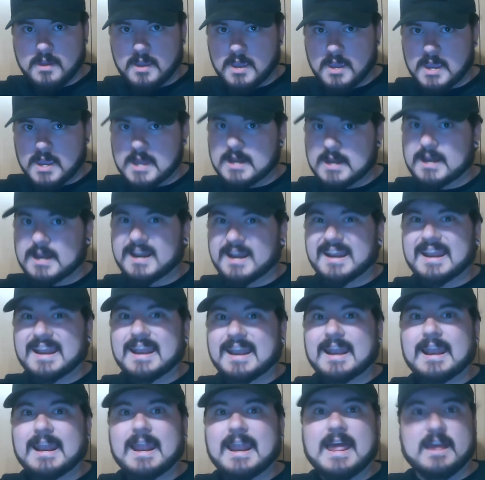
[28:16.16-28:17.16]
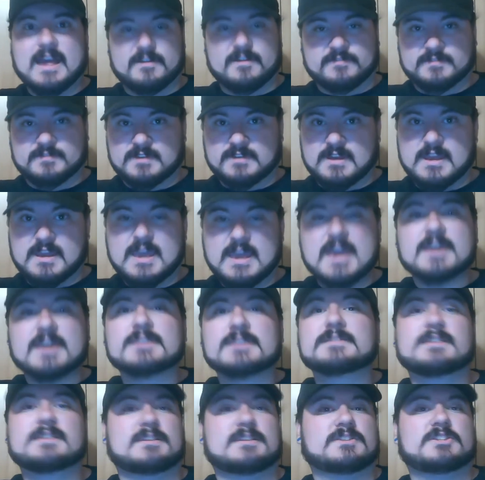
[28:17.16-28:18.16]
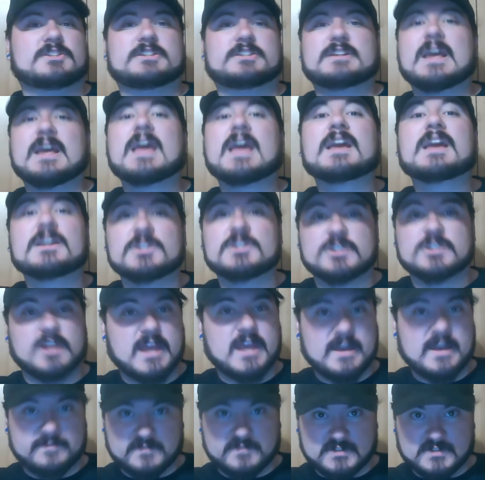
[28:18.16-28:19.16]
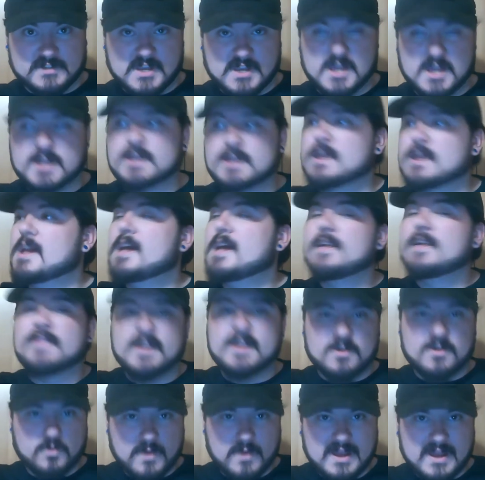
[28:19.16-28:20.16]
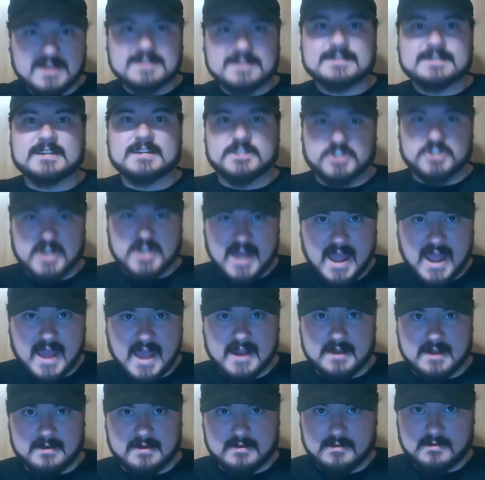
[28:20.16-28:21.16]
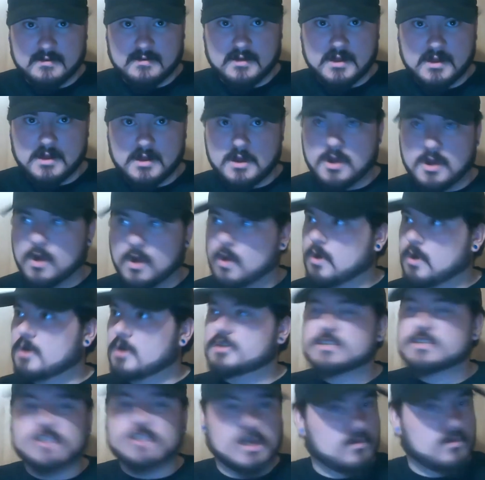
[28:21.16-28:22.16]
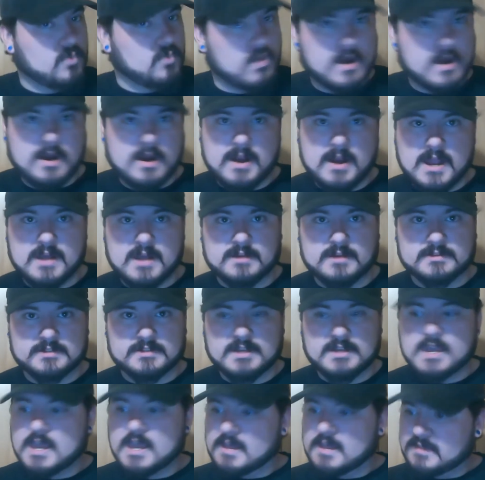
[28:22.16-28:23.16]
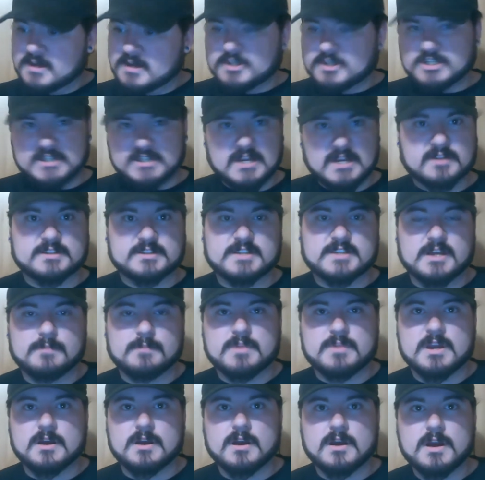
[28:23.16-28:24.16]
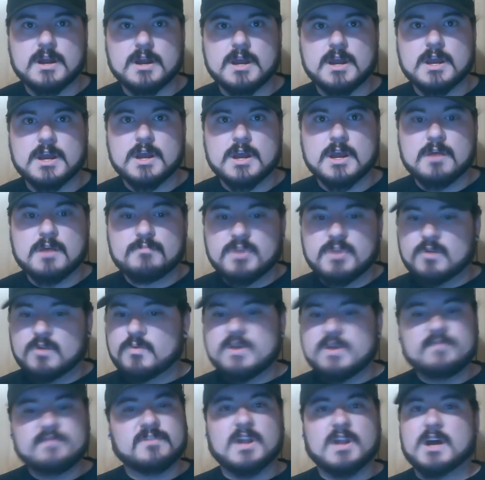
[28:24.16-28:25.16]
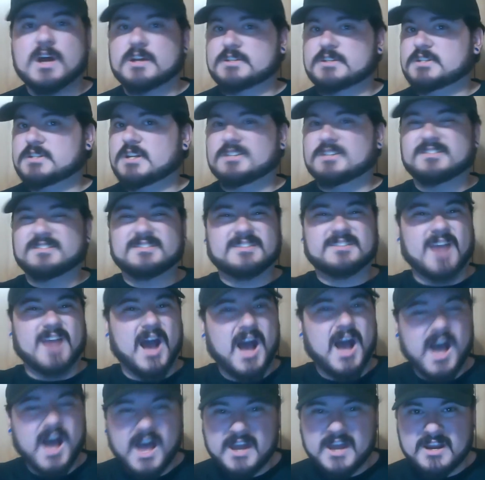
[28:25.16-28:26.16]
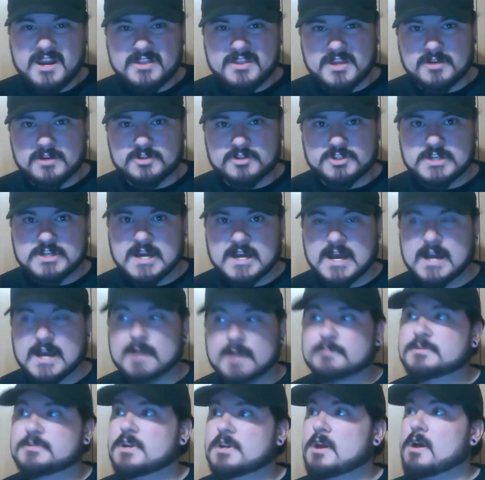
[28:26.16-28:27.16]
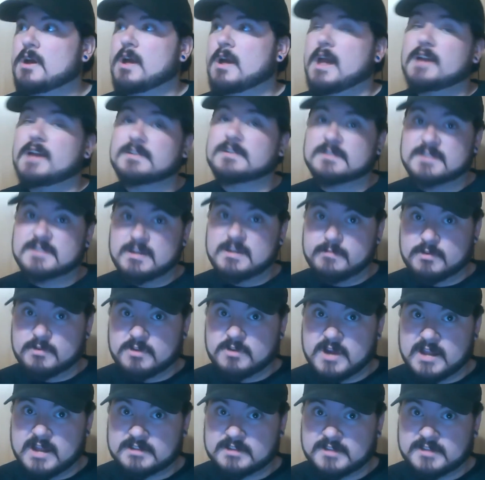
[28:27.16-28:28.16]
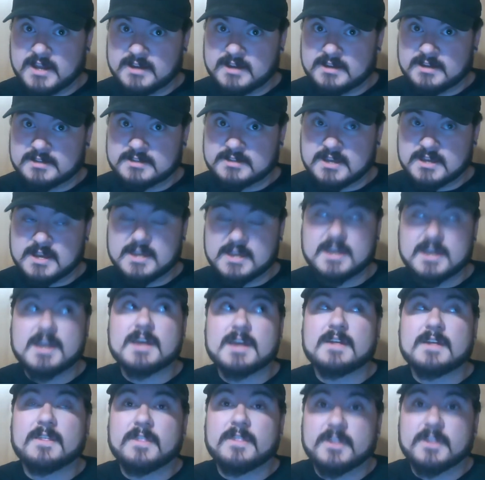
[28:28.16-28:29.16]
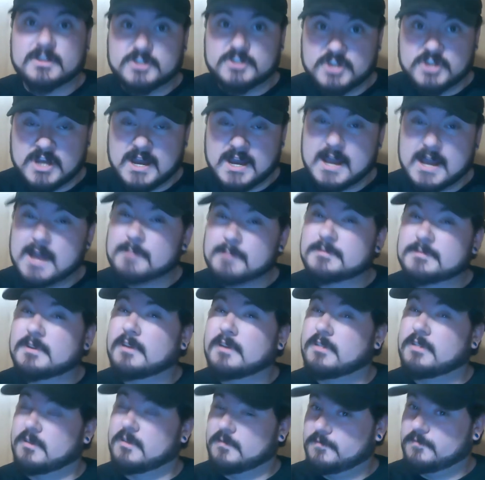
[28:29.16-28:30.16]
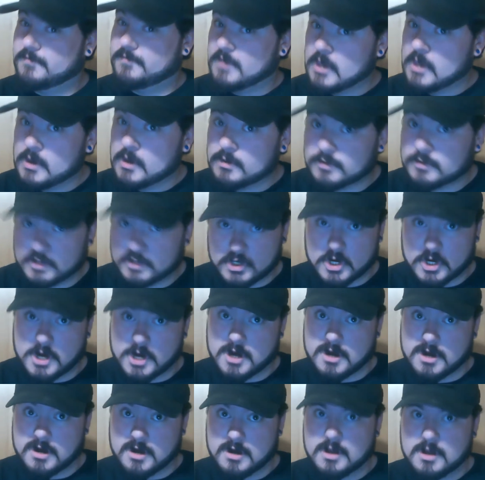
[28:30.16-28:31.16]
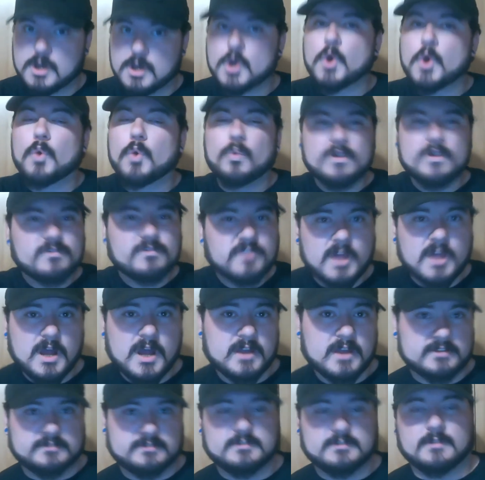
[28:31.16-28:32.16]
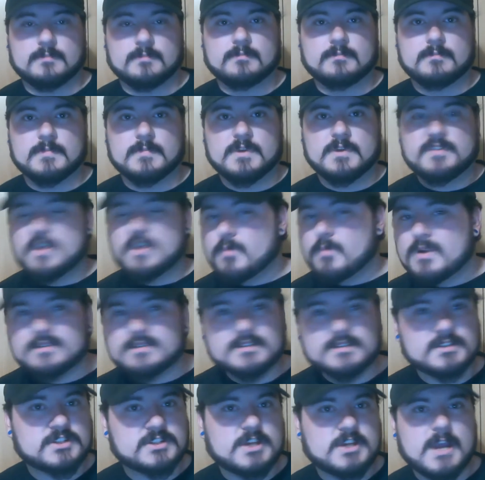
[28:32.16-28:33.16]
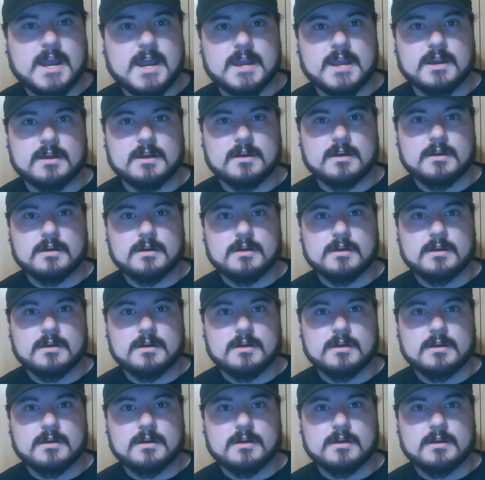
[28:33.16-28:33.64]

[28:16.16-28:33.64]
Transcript: and left. Exit stage left, son. They went to China or somewhere else. There's still some here. But we've lost a ton of those jobs, as the Democrats like to say, the jobs of the future. We've lost them. They went to China.